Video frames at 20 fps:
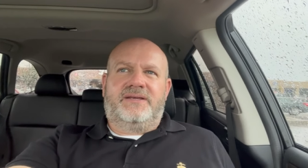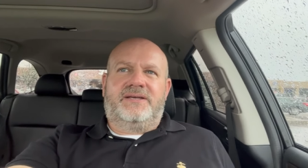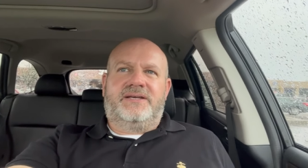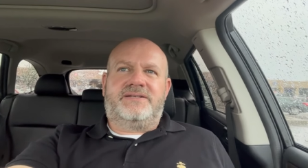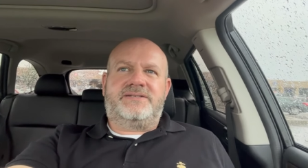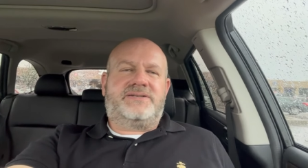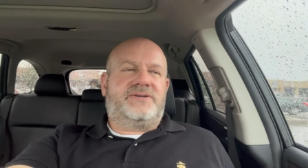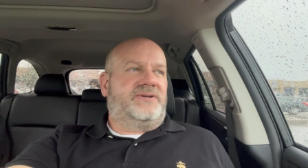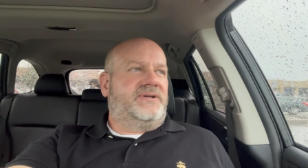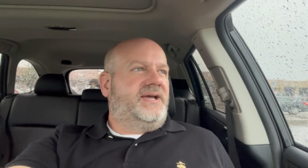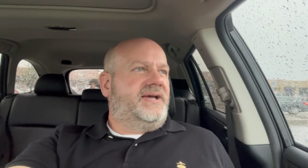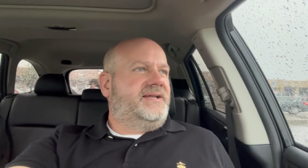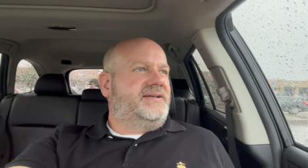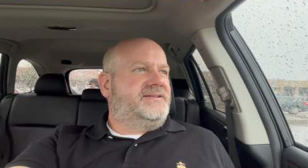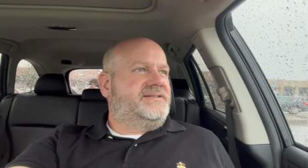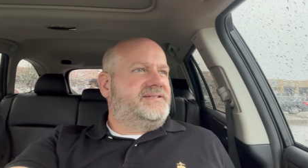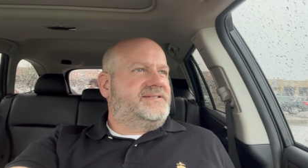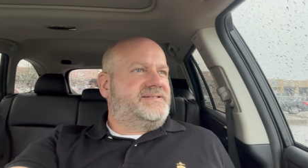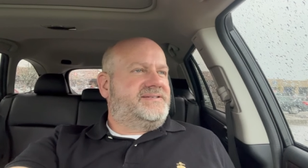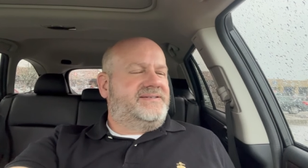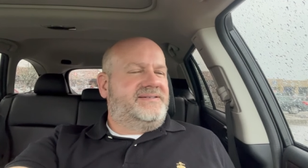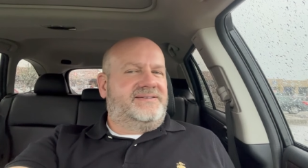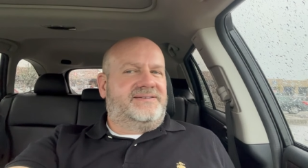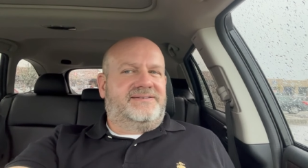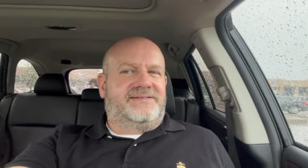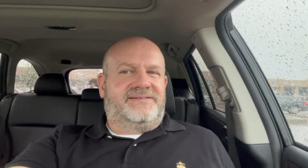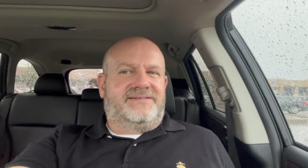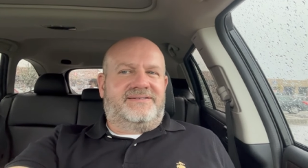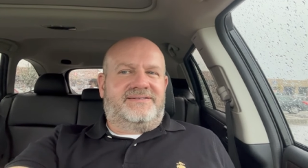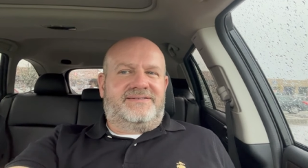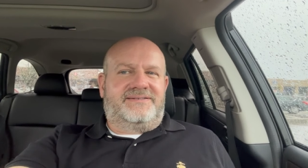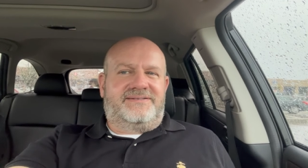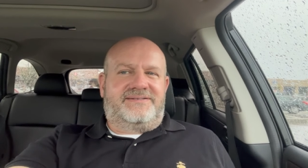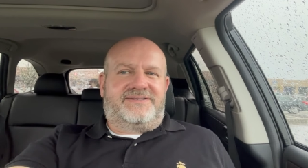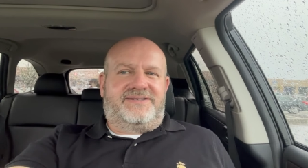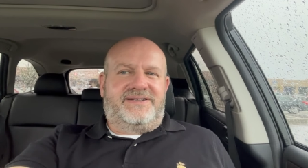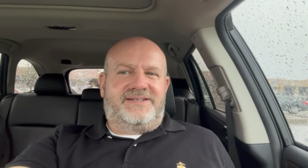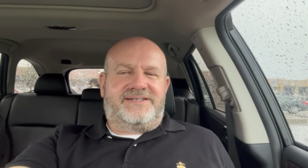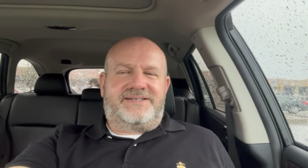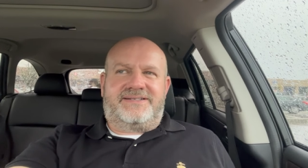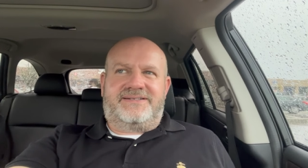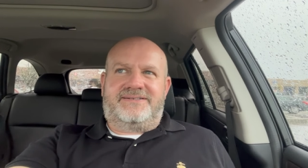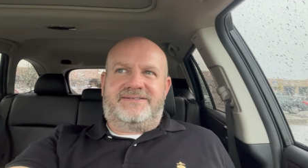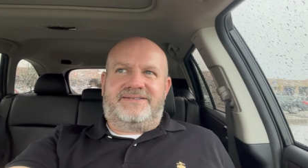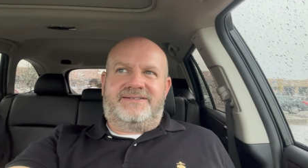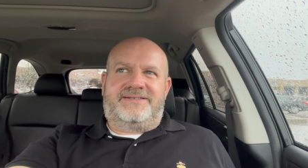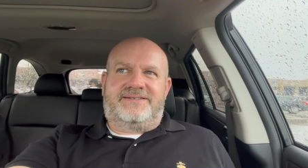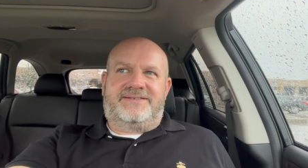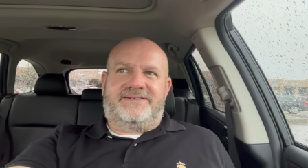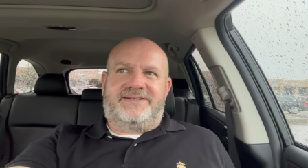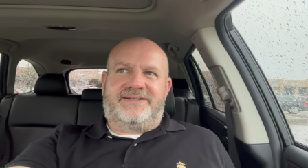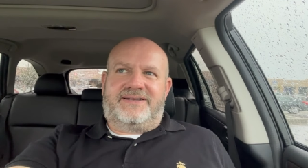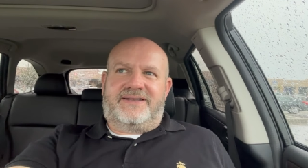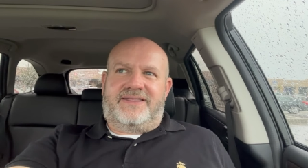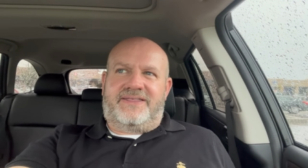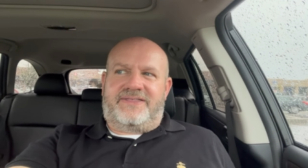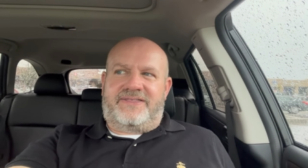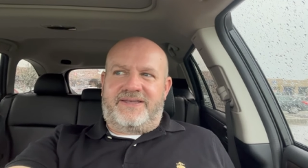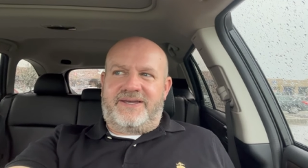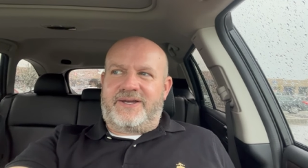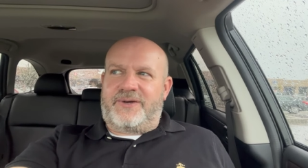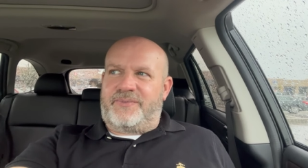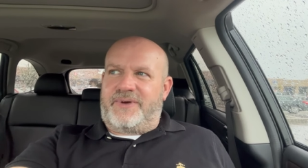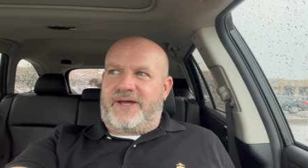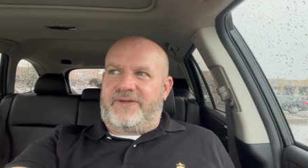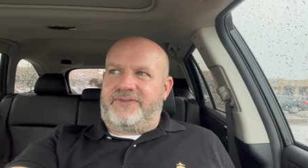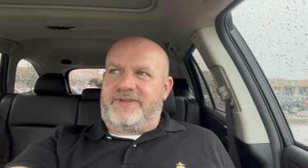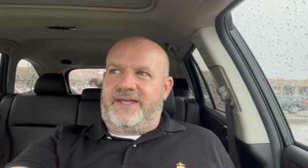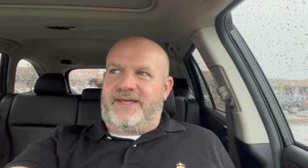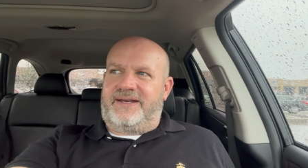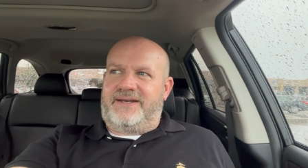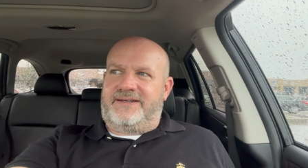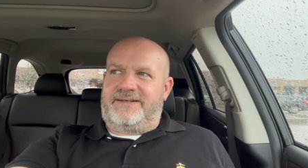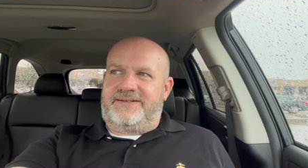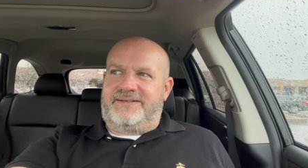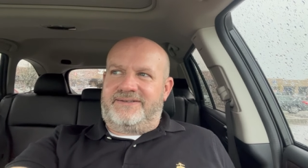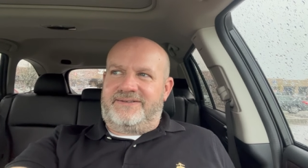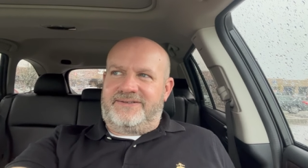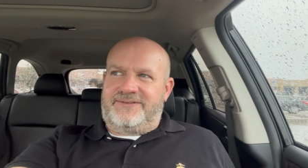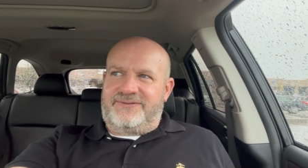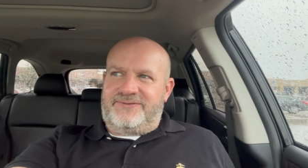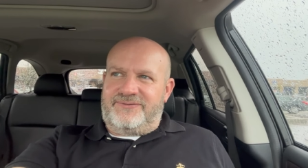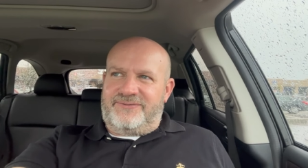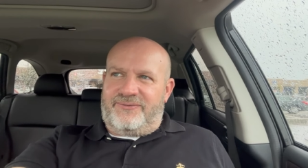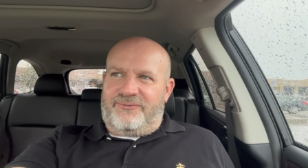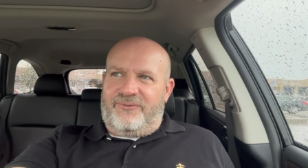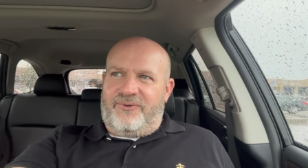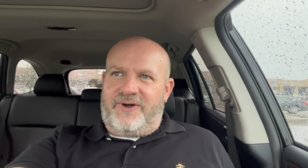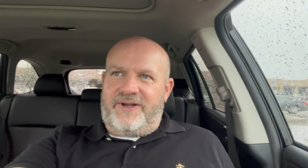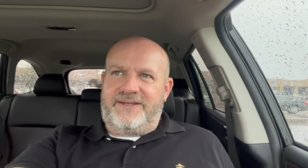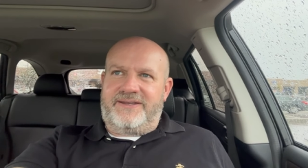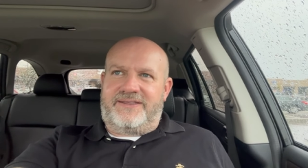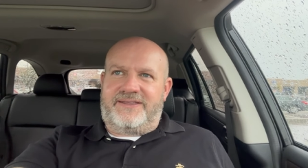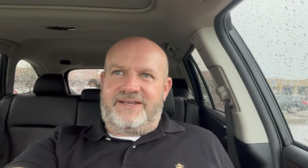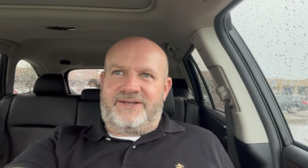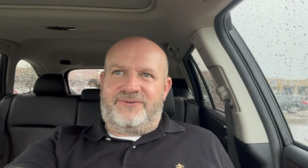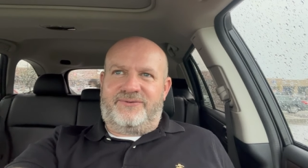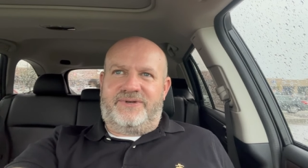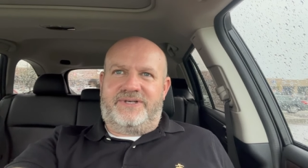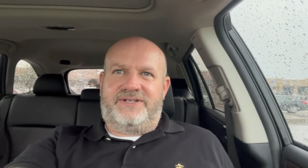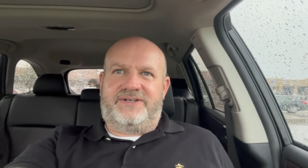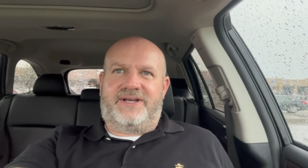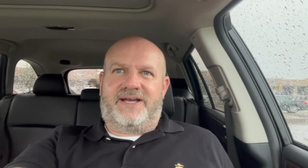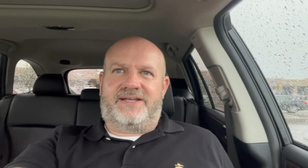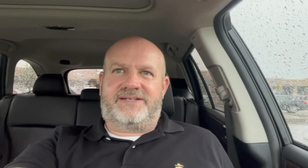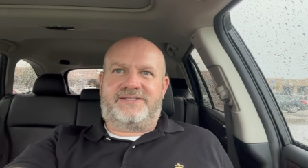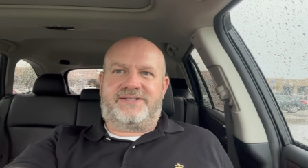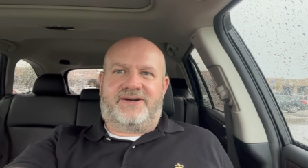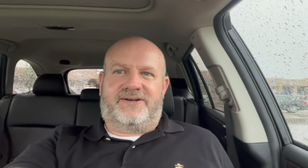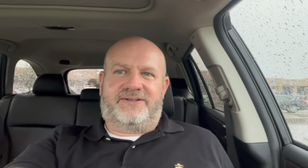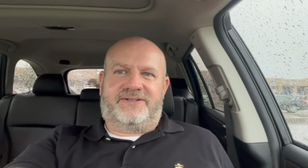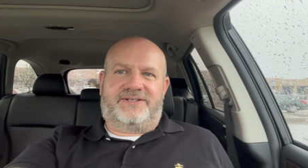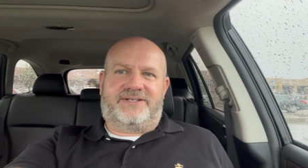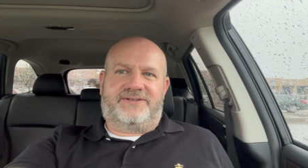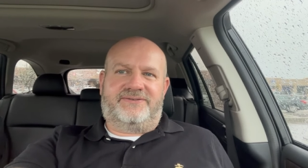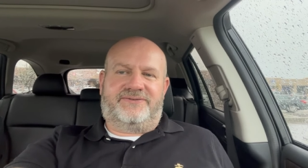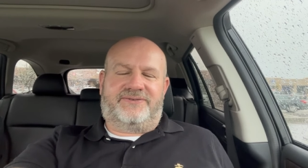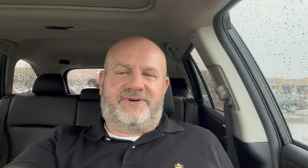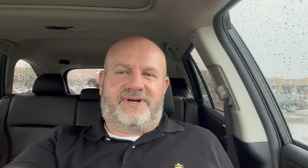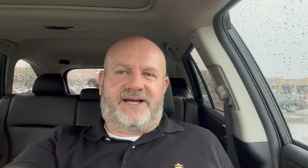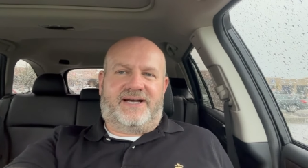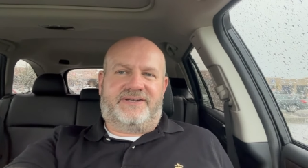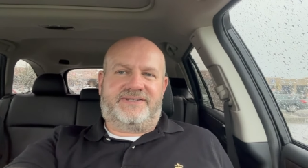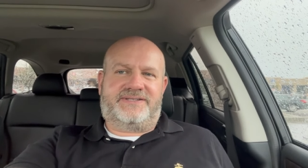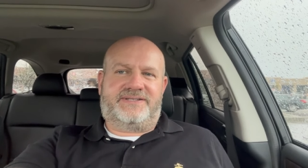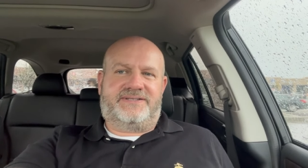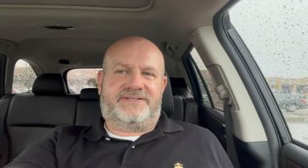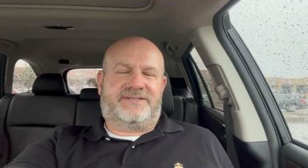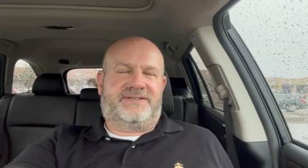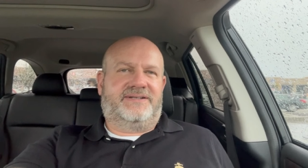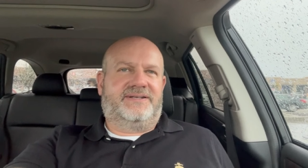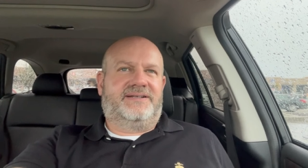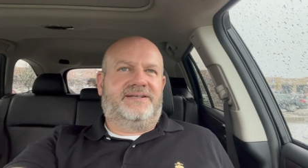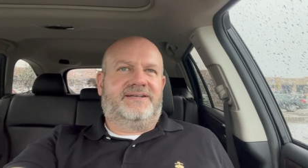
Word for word: And so yeah, just just think about that one thing when you guys start looking for houses.